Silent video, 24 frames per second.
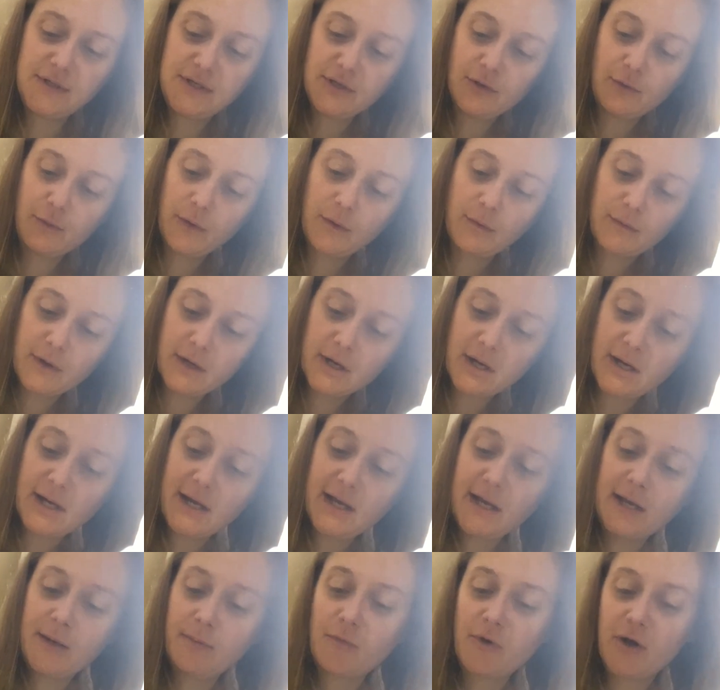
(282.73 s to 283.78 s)
deal with what
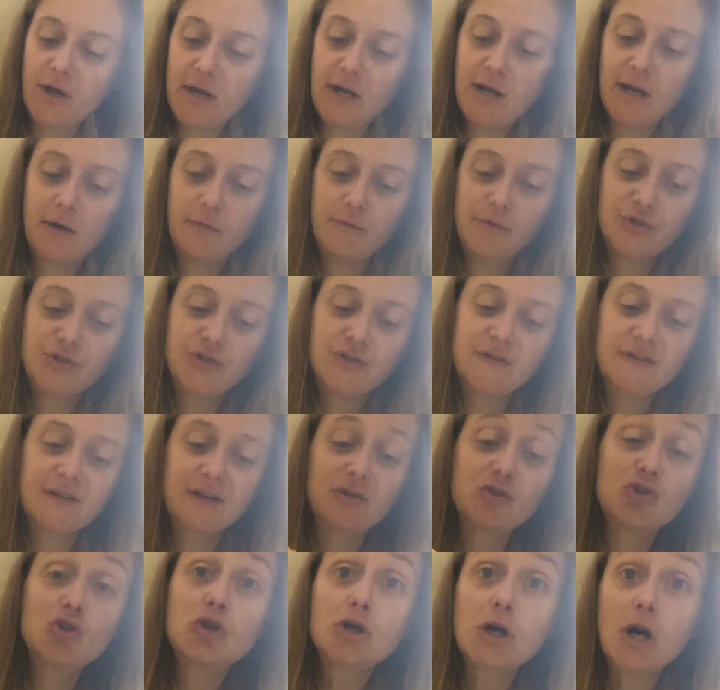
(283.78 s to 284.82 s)
I am right now, which is
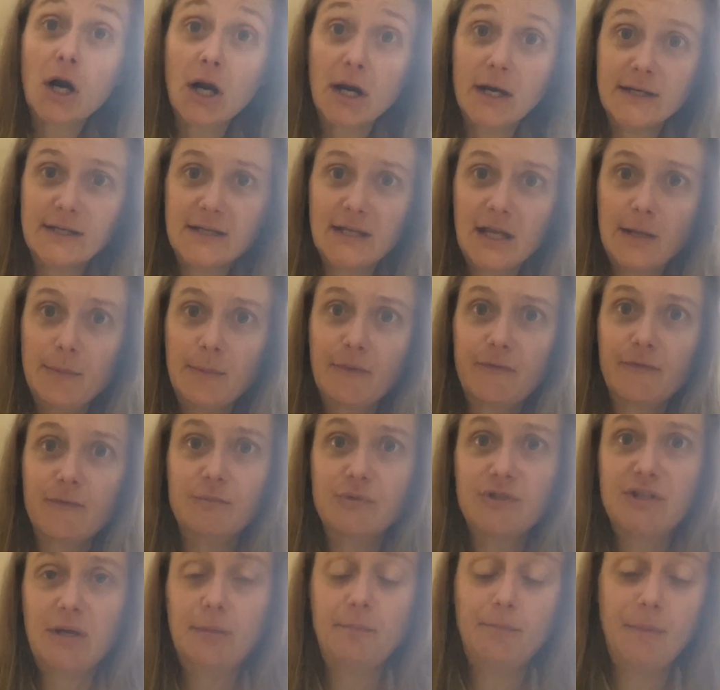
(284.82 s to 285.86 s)
like trying to keep it
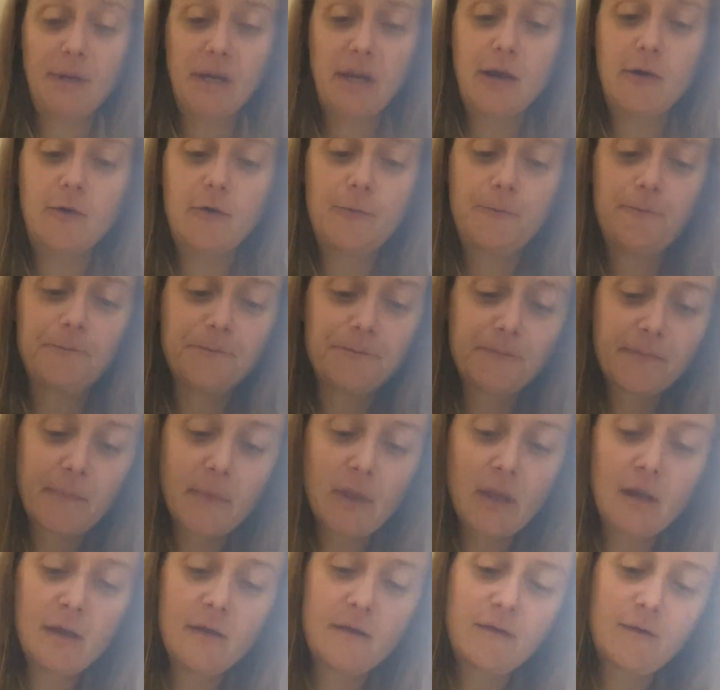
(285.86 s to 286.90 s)
from dumping out.
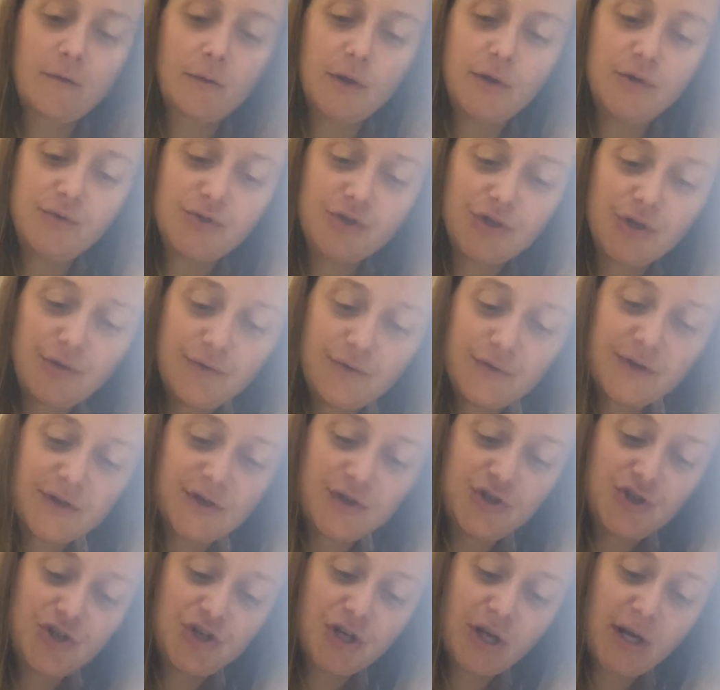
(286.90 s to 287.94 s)
So I usually use
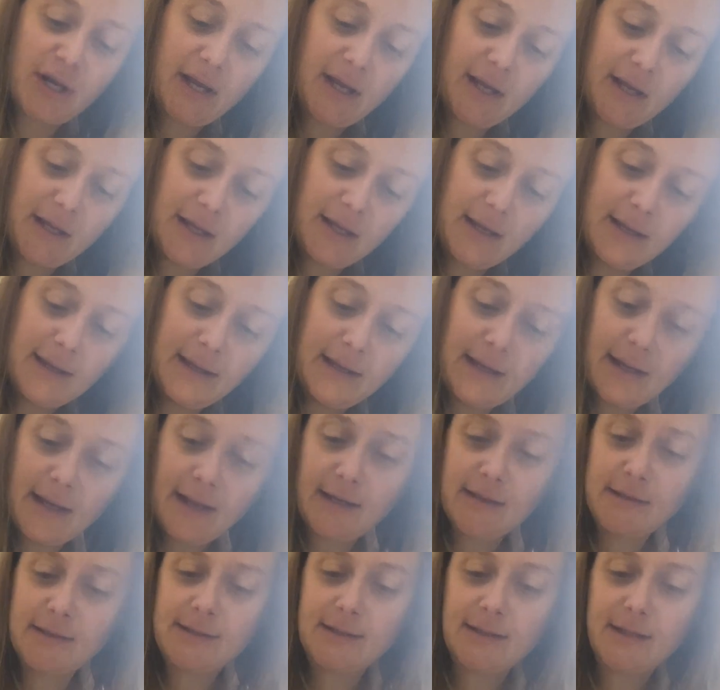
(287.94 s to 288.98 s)
a
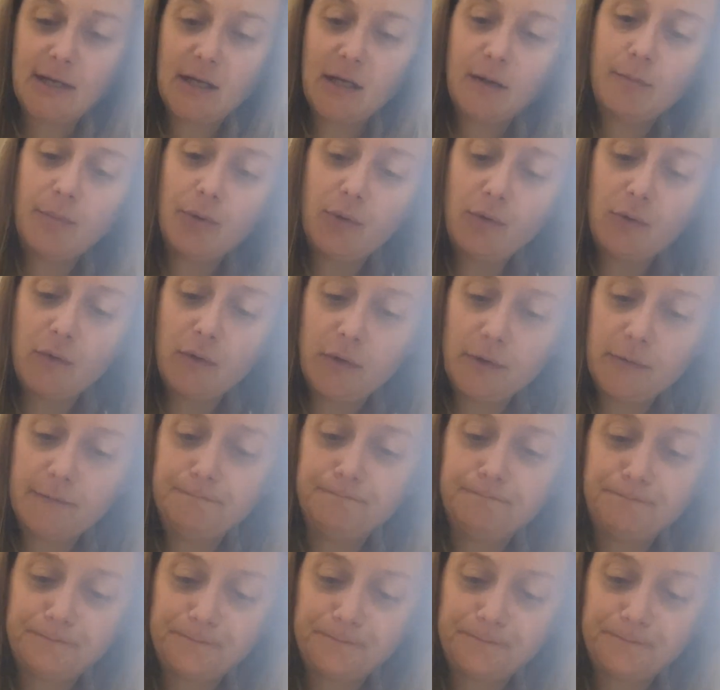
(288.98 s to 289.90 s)
gigantic bowl.